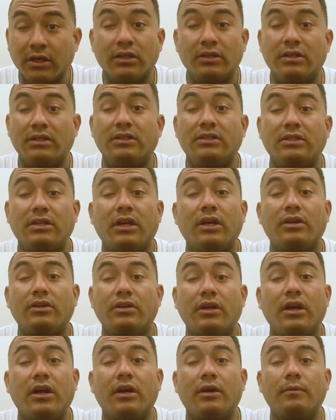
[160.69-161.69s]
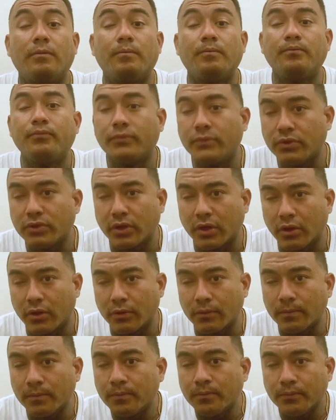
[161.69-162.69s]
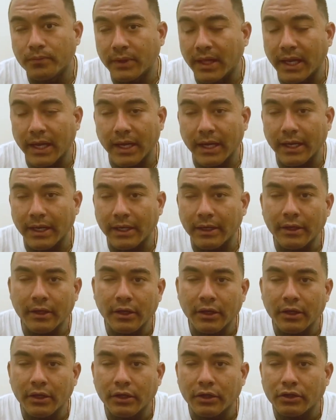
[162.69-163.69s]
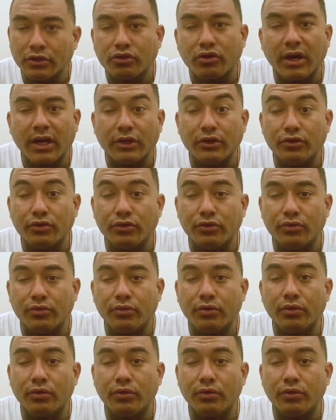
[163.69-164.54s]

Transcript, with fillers: this entire time." So they tried to